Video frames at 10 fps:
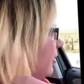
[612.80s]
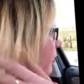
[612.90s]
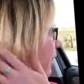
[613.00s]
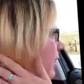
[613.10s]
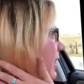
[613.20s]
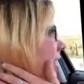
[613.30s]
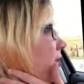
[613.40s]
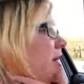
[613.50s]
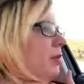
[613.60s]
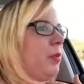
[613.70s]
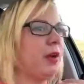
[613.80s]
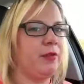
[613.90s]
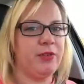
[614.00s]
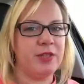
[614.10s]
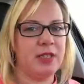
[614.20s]
right now I've been
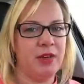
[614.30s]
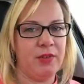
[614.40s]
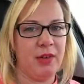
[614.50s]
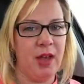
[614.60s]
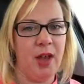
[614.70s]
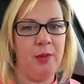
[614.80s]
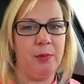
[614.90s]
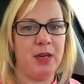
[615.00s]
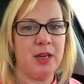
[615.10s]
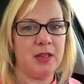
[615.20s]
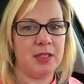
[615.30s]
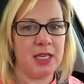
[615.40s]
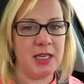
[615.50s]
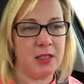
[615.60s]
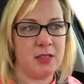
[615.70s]
working for Steven a lot because
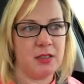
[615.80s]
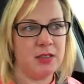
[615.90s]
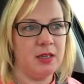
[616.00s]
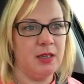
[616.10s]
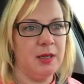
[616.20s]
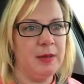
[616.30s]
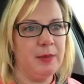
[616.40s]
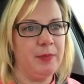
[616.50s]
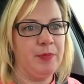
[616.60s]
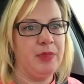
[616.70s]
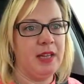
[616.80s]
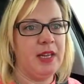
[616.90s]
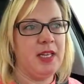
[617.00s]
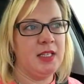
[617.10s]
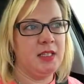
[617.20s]
he's
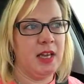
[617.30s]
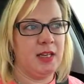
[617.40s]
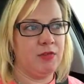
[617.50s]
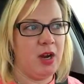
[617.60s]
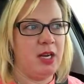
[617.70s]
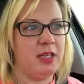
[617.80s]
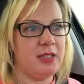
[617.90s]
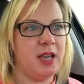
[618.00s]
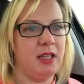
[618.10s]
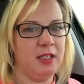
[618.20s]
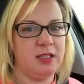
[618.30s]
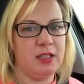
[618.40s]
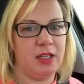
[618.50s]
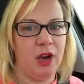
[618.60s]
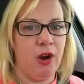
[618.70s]
like ready, set
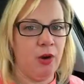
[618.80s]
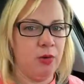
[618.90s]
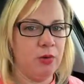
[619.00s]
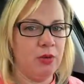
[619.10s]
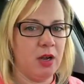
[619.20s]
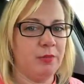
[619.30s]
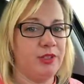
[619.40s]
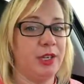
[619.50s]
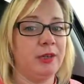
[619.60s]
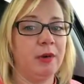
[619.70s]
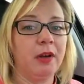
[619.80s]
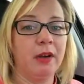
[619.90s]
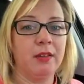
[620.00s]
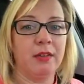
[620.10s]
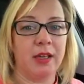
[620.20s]
to go come
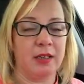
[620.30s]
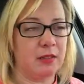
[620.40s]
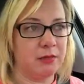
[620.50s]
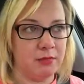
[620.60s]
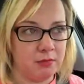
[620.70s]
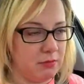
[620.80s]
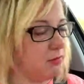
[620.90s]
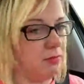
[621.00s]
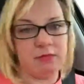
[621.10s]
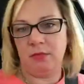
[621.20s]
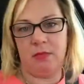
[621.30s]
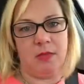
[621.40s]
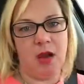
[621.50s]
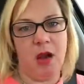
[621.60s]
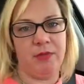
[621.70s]
January, like
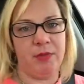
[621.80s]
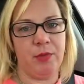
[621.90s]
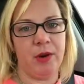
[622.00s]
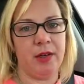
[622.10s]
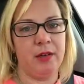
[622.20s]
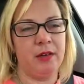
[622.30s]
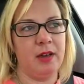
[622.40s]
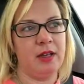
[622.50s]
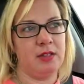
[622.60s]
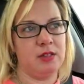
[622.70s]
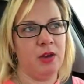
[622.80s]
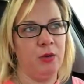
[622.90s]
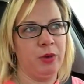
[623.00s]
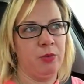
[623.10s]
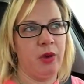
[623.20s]
off and running. And
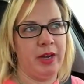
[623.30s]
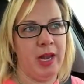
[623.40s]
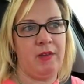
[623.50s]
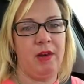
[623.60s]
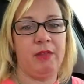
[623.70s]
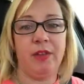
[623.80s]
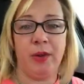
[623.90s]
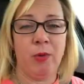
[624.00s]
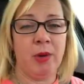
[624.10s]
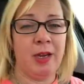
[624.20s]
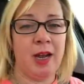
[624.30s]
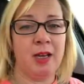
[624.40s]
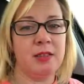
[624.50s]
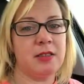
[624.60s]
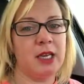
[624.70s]
so we want to have everything
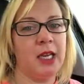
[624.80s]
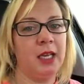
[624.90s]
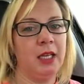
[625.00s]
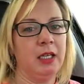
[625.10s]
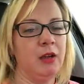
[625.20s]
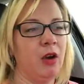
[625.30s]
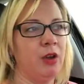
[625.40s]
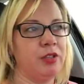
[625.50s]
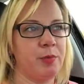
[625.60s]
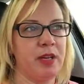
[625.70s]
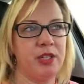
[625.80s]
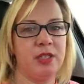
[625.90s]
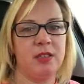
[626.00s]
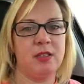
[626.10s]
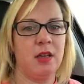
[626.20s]
organized and all
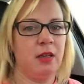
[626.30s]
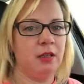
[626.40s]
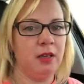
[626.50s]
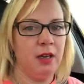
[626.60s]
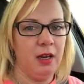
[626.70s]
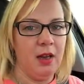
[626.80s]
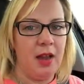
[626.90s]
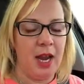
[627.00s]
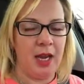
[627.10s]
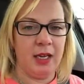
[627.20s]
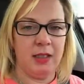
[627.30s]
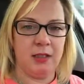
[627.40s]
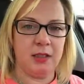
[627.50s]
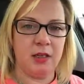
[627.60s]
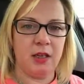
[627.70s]
spreadsheets done
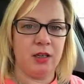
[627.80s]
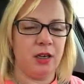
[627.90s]
and